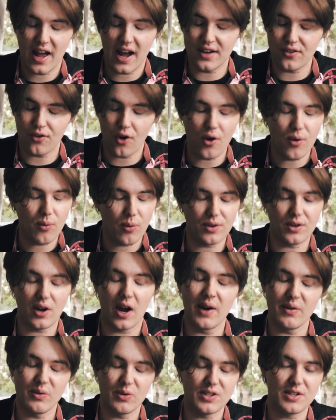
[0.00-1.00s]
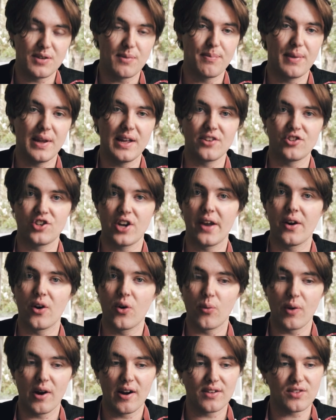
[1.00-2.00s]
I don't want, I want to be a
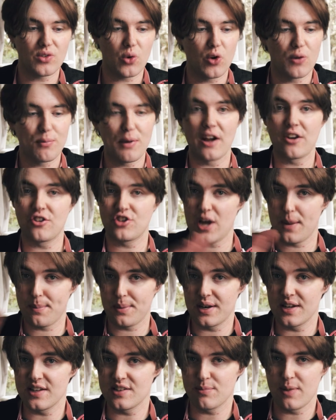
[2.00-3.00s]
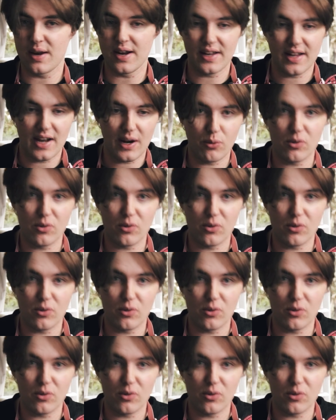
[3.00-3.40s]
channel where it's all about Japanese media.